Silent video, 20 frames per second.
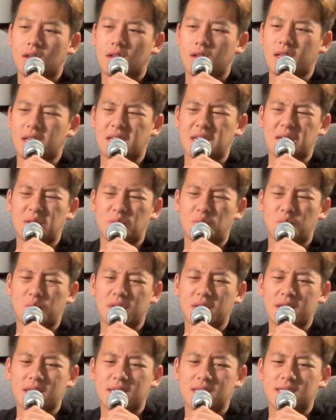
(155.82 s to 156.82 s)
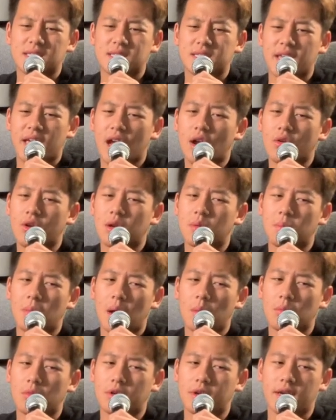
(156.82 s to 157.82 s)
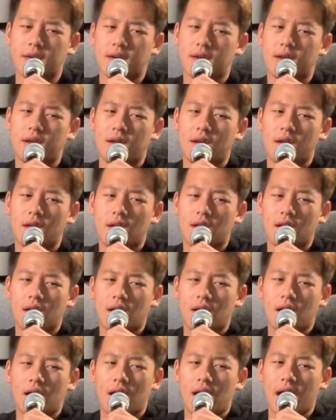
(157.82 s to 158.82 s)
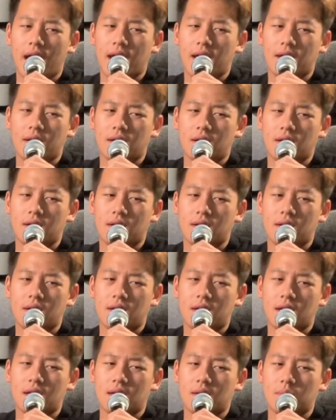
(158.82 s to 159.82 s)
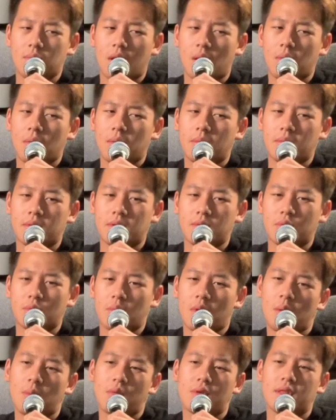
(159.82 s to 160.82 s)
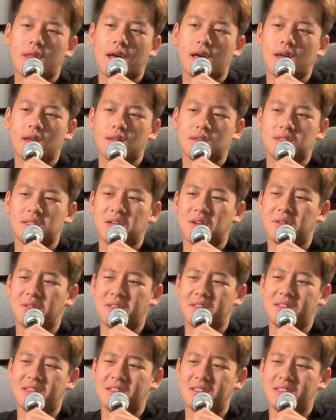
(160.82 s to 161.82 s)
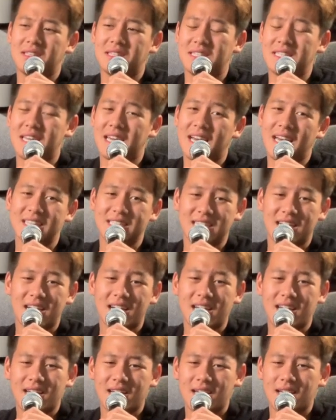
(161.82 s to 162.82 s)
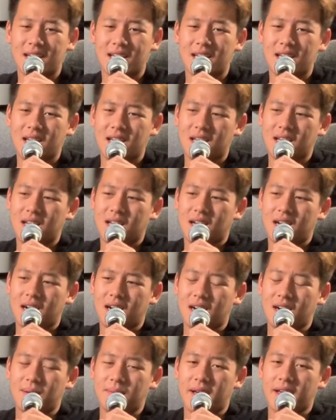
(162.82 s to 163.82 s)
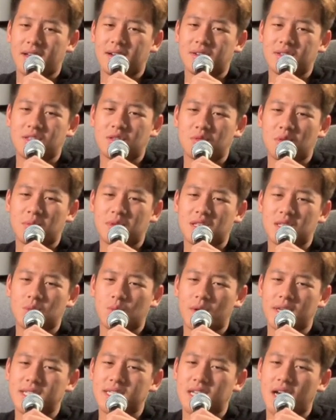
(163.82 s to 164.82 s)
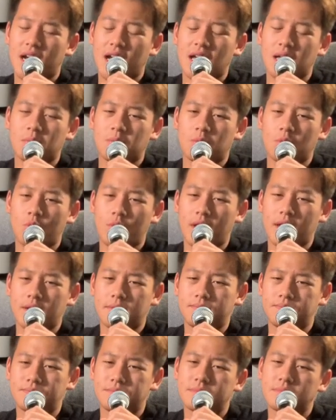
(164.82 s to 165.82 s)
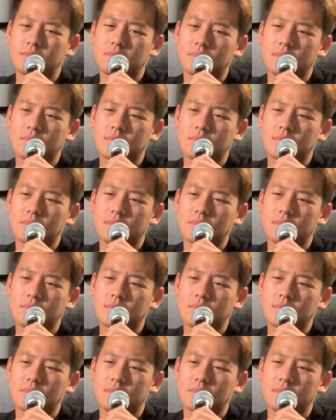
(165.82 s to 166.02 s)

like a really scary memory. I can probably remember that until the day I die. I can also remember this one time when